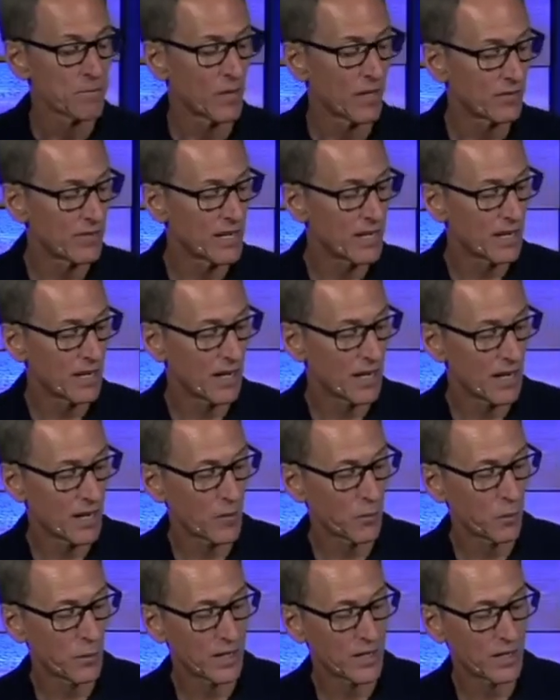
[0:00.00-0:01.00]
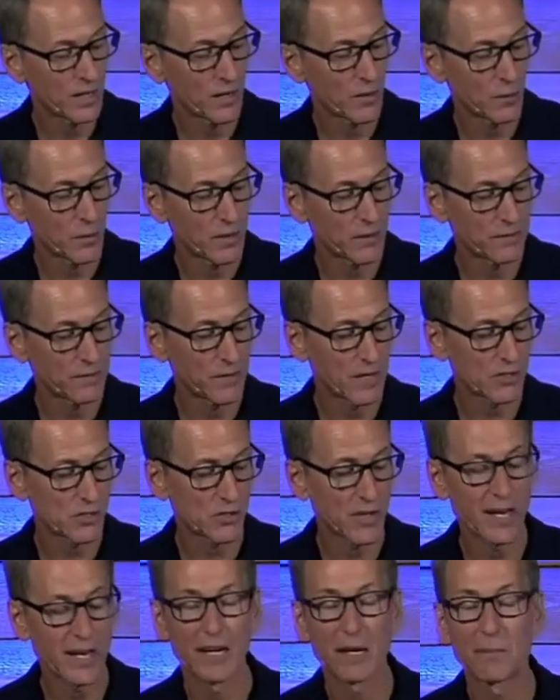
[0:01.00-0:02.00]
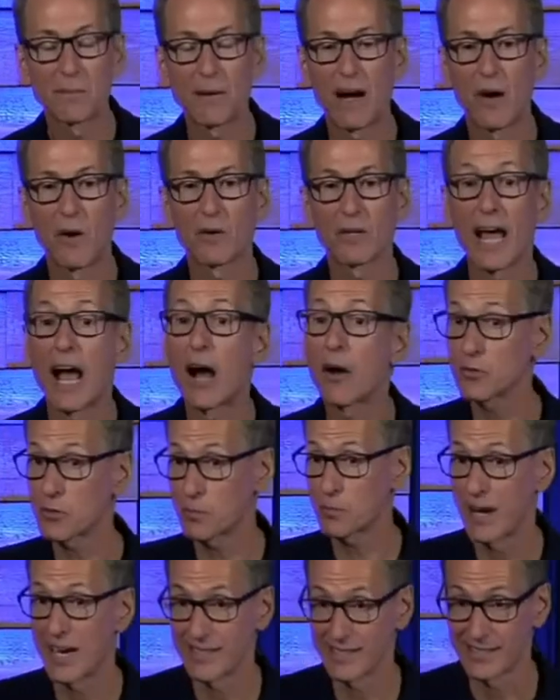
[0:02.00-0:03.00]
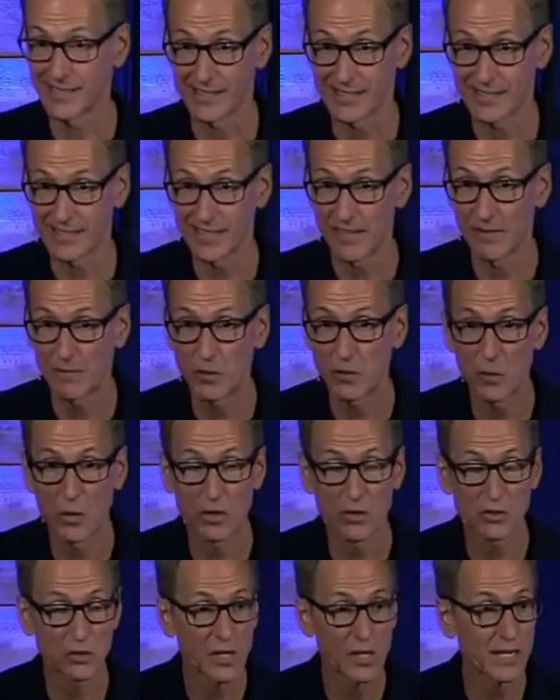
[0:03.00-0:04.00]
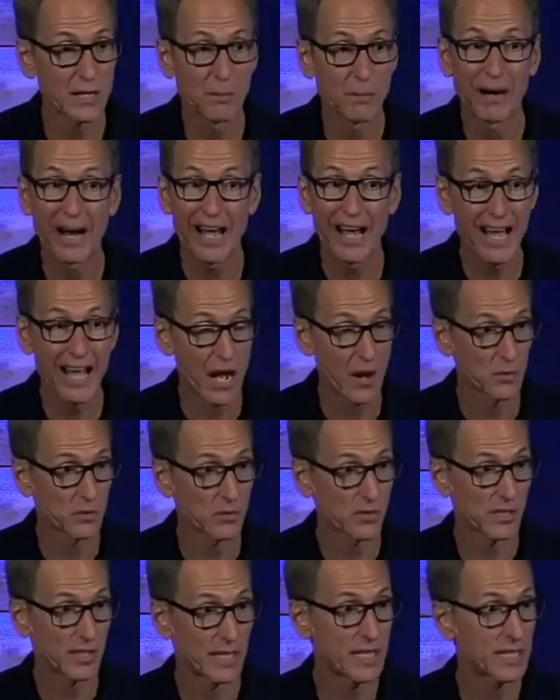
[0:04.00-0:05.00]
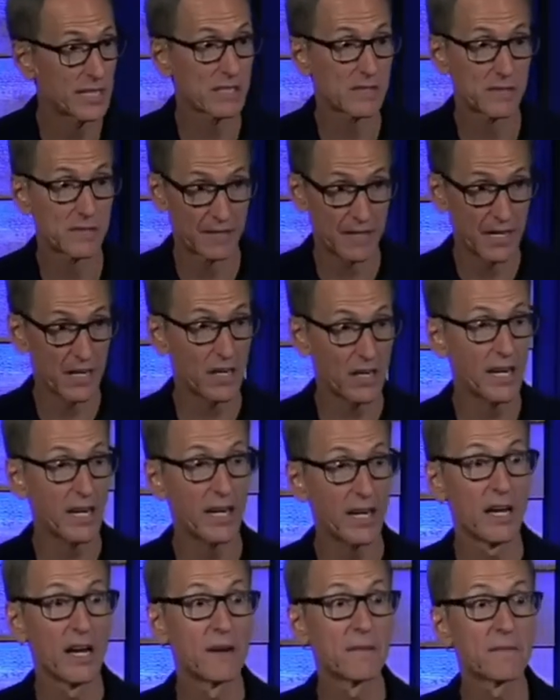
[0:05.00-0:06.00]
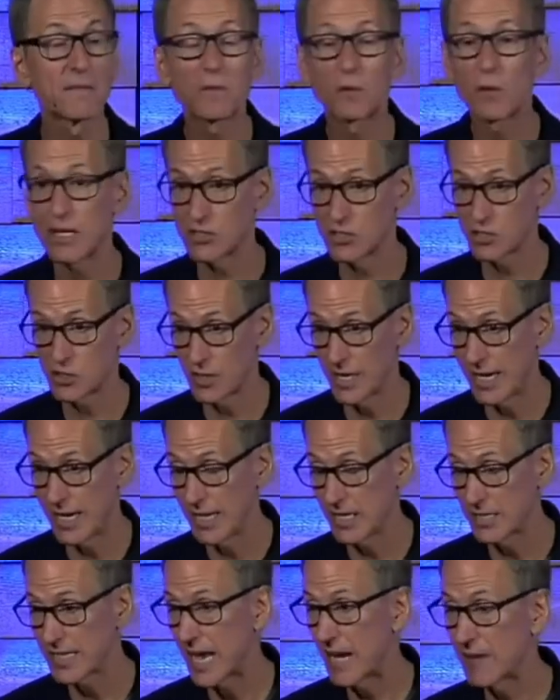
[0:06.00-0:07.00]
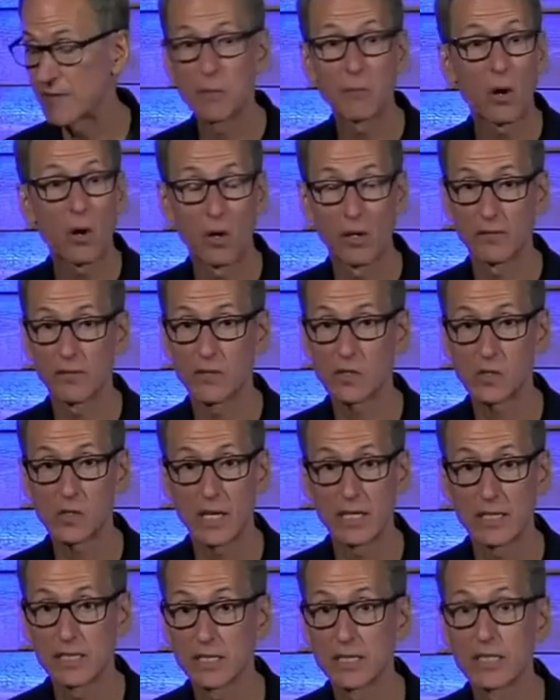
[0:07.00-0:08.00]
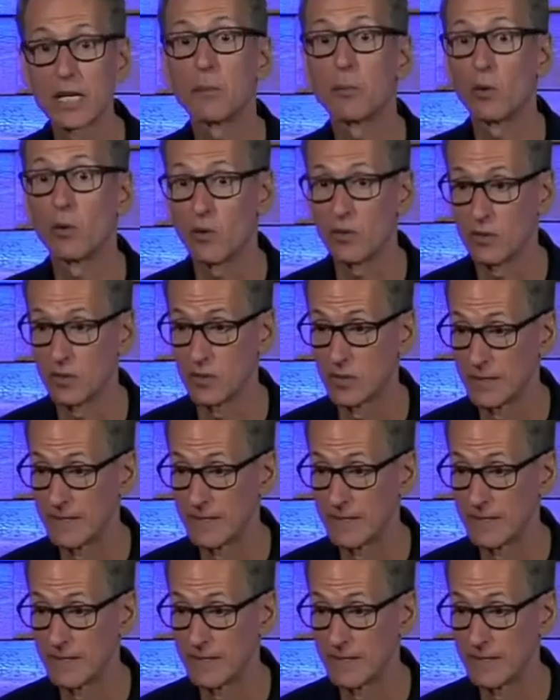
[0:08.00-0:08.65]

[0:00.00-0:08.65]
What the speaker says: We're frustrated about house prices. If you are trying to buy a house, it is very frustrating to have them all of a sudden double.